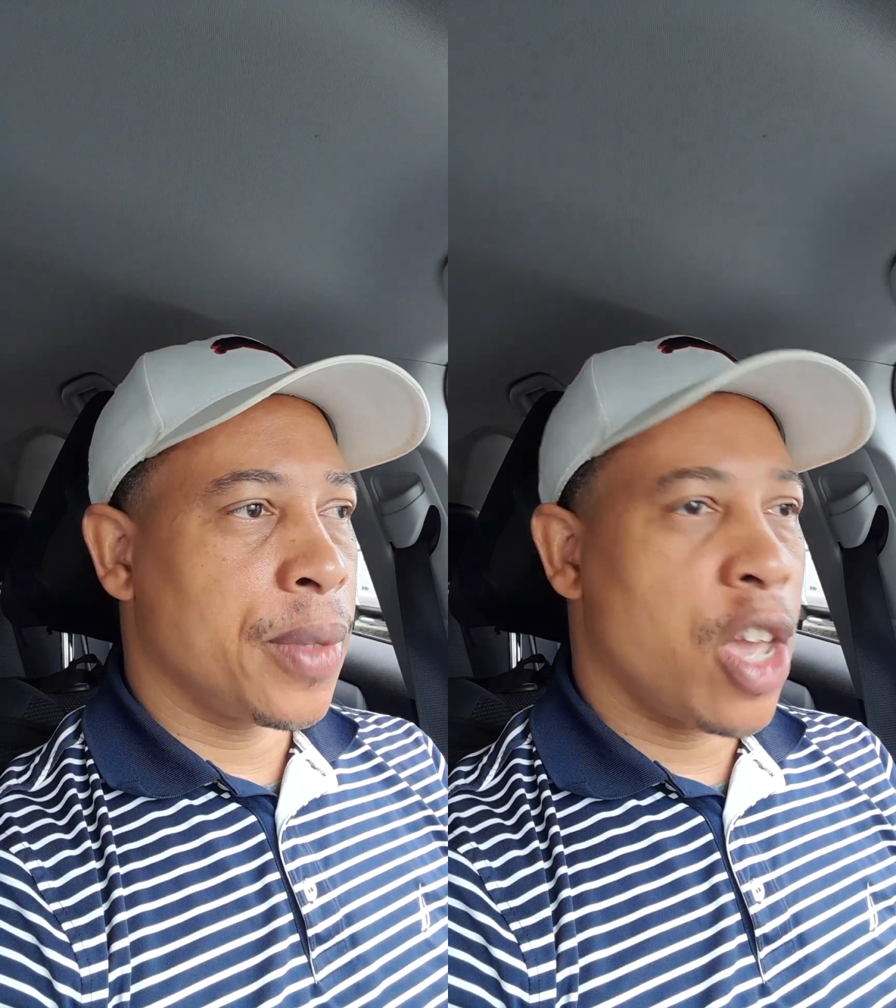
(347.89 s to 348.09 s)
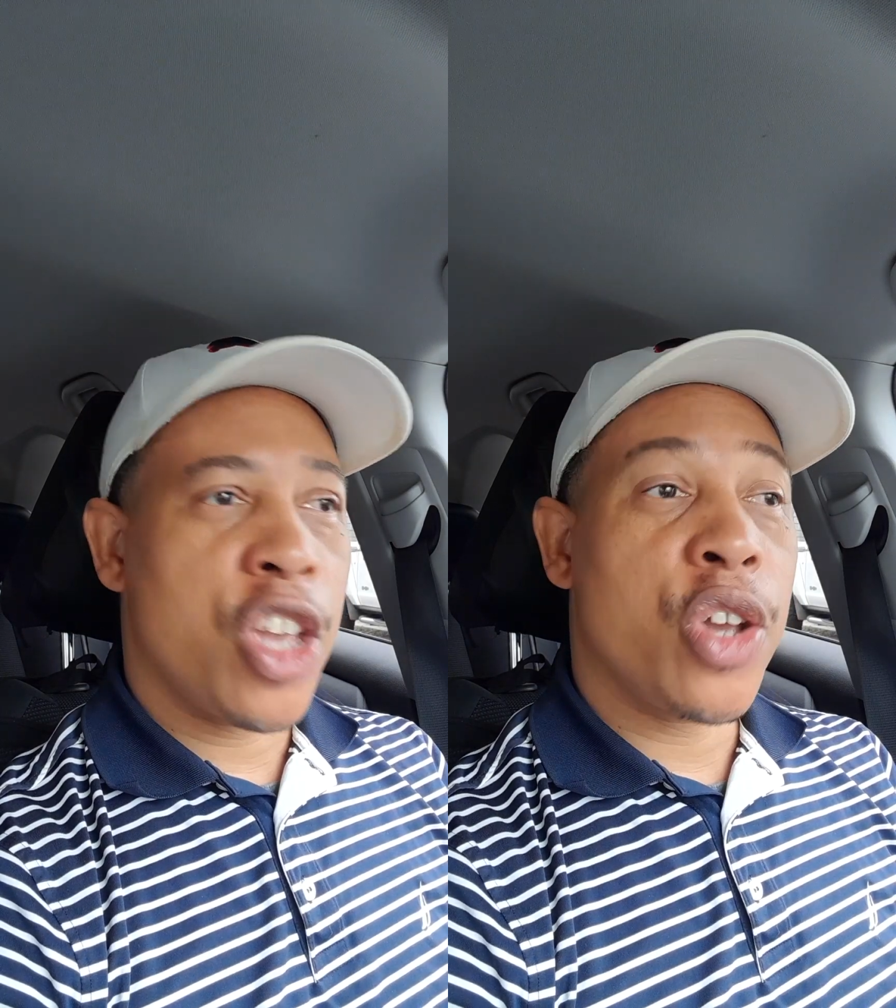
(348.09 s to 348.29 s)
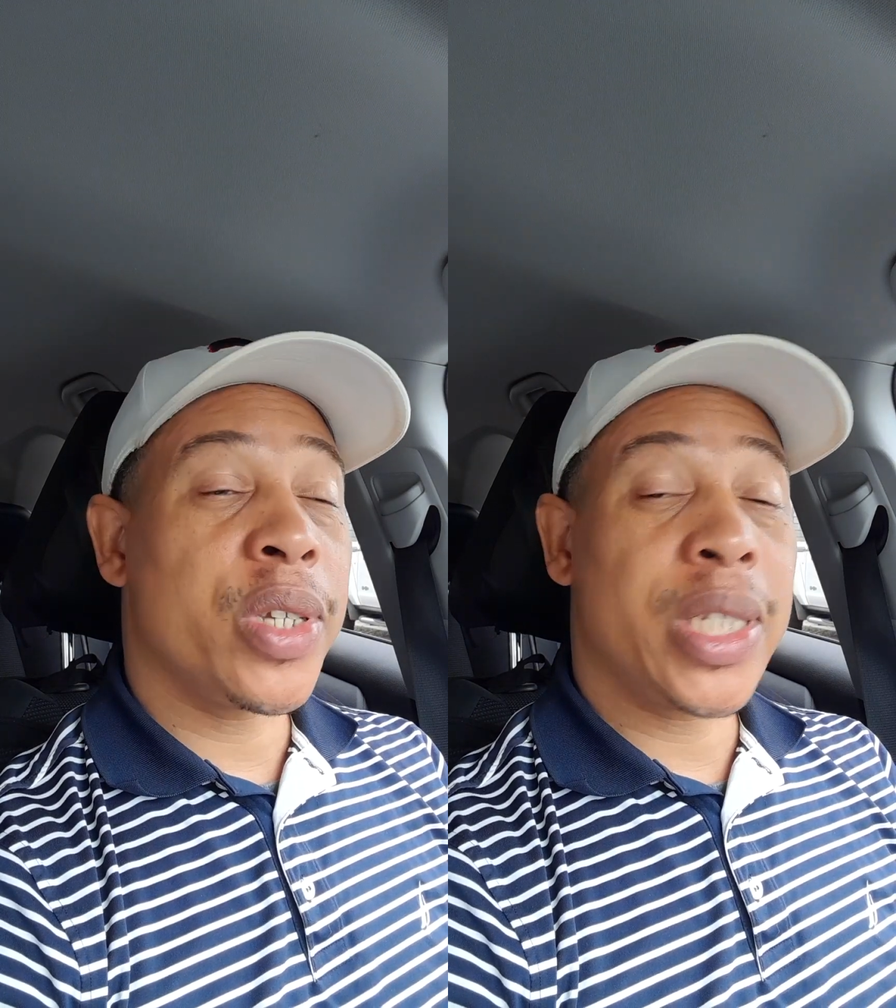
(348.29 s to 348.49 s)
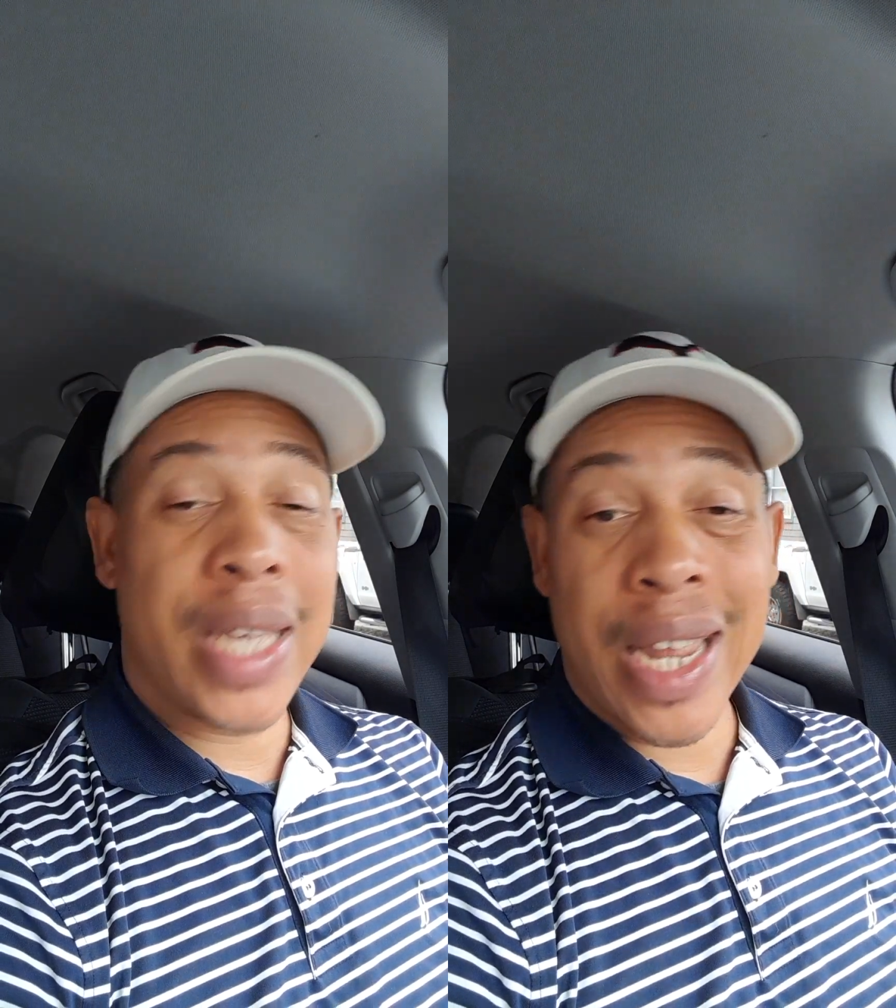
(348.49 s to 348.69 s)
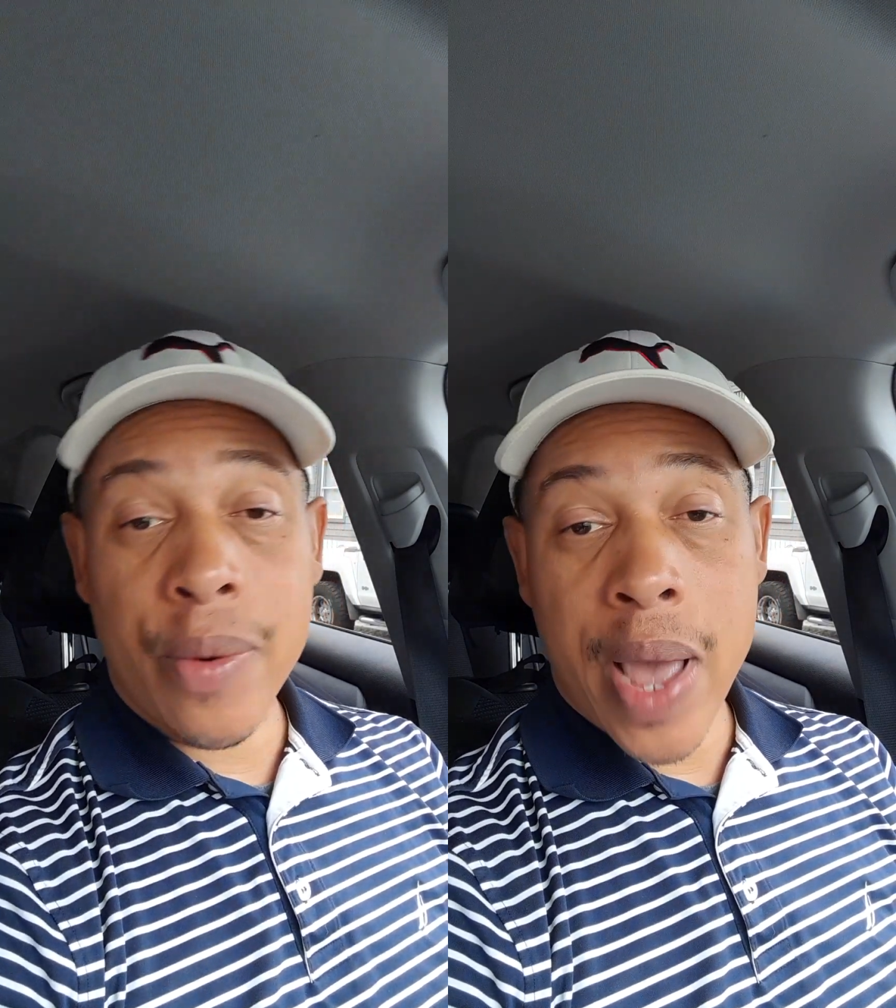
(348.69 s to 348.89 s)
or your
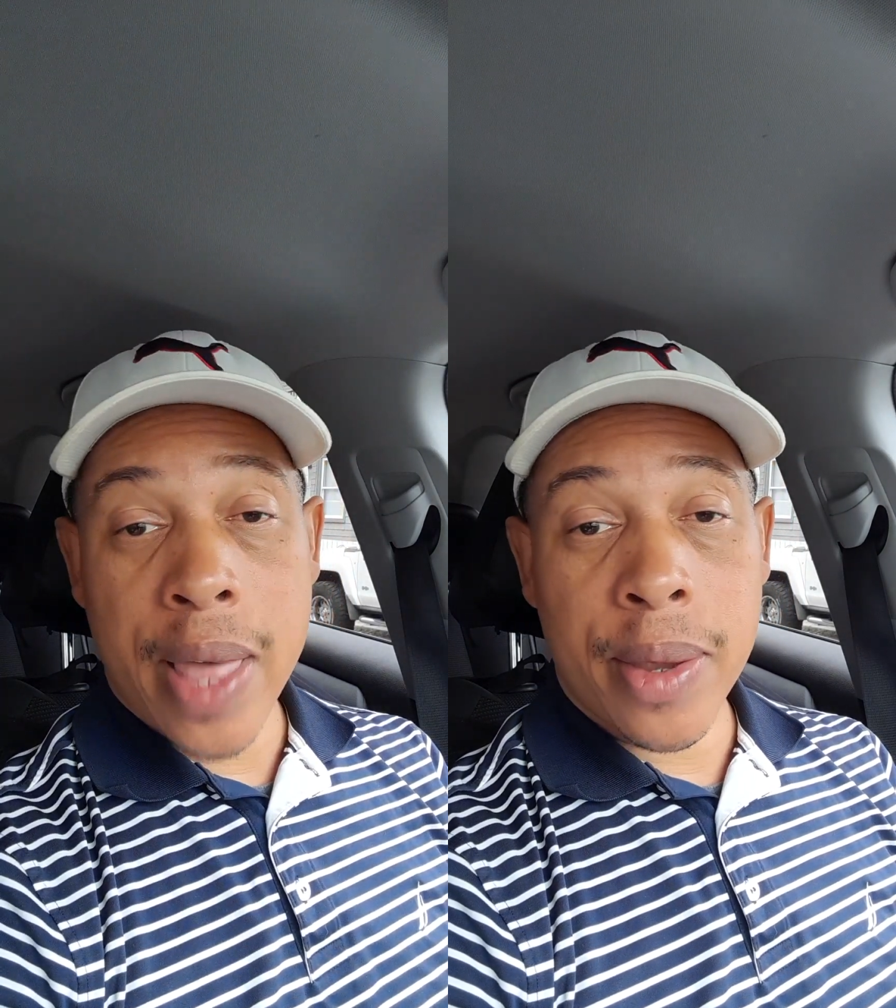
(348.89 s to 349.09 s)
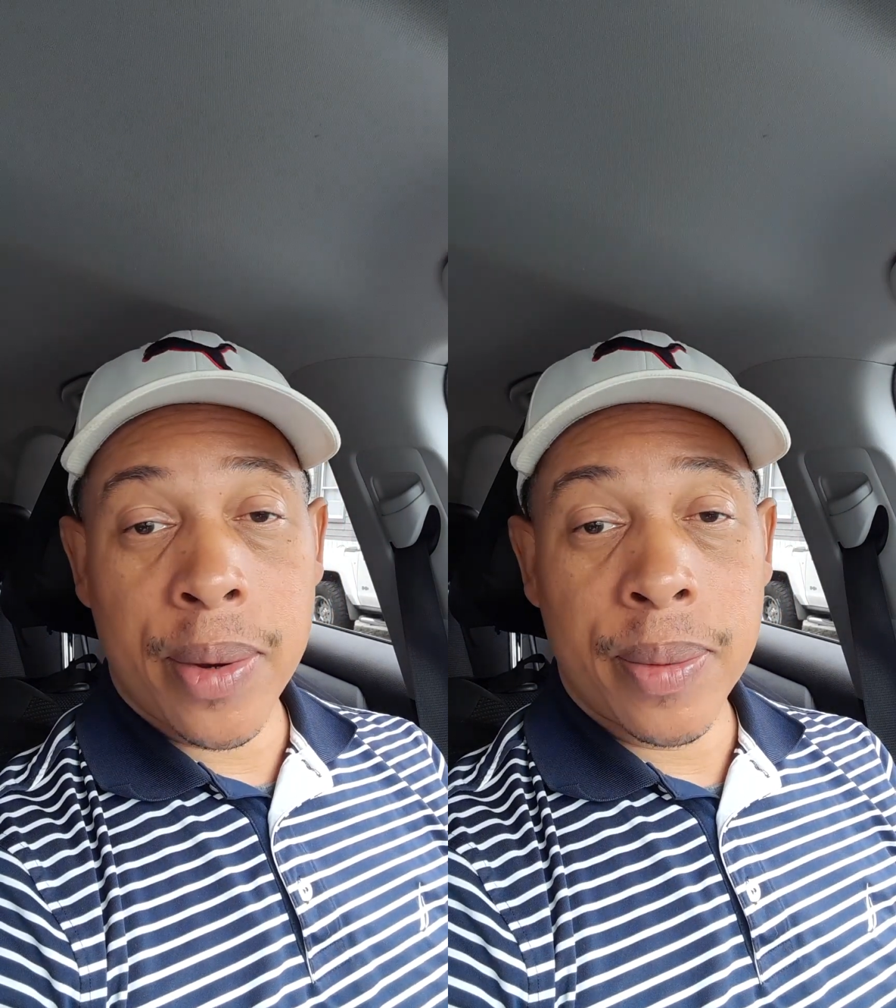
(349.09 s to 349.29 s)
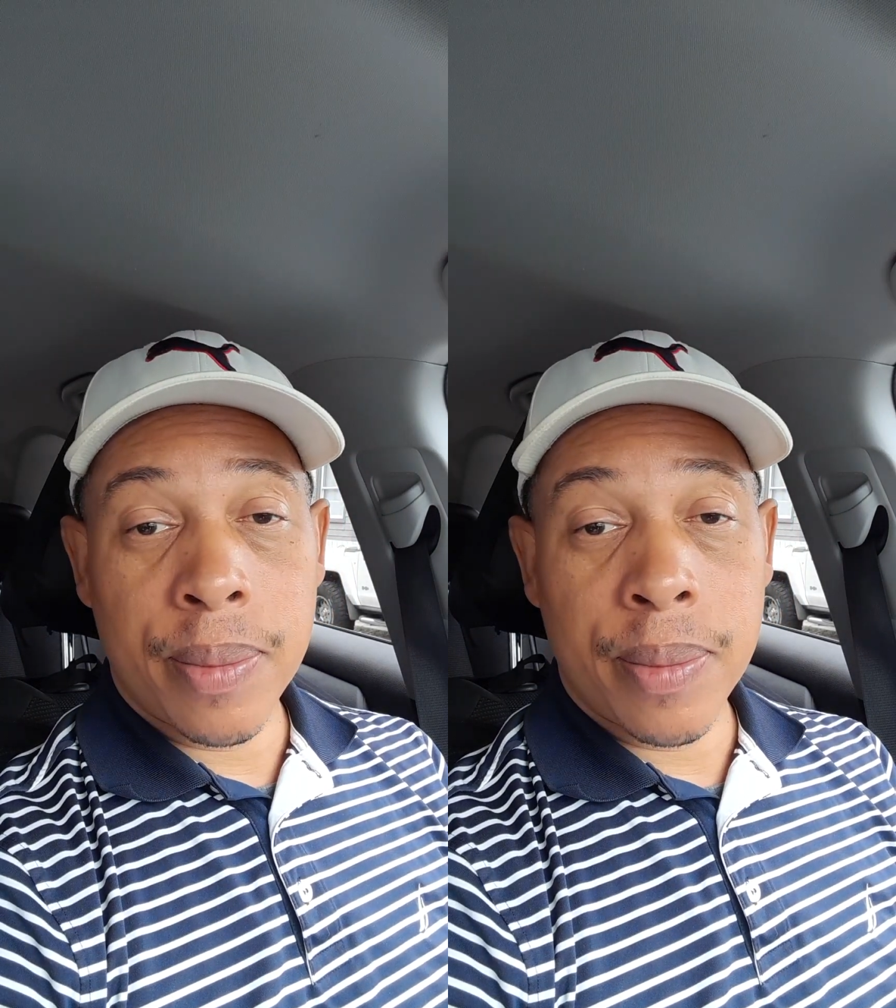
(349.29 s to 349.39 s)
city rather,